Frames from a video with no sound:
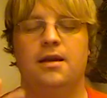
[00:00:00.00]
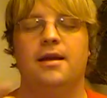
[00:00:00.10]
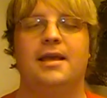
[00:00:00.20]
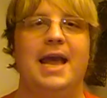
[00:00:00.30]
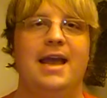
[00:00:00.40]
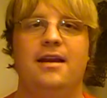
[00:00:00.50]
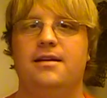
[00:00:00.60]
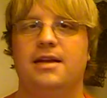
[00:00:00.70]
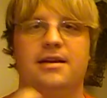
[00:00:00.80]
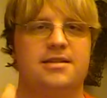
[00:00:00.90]
Kane
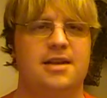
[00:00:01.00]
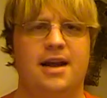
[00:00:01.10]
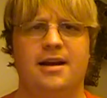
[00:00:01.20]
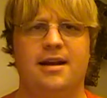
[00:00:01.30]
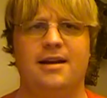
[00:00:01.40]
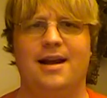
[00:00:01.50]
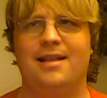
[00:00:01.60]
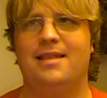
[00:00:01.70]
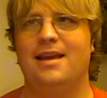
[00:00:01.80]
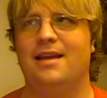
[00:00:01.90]
did his
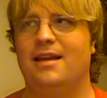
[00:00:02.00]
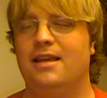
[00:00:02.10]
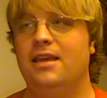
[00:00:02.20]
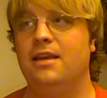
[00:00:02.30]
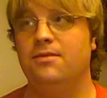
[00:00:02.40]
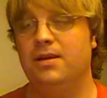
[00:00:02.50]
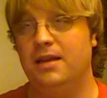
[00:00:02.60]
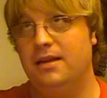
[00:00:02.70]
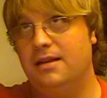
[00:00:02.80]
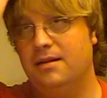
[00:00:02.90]
999 thing.
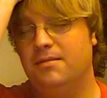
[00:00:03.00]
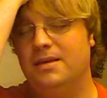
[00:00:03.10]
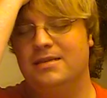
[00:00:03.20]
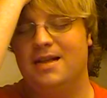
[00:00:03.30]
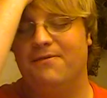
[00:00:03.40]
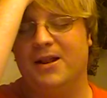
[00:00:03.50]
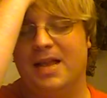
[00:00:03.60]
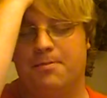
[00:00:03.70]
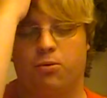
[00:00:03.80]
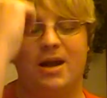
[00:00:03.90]
He's
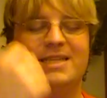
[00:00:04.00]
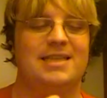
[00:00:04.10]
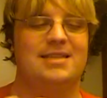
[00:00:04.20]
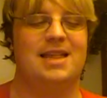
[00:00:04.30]
definitely a presence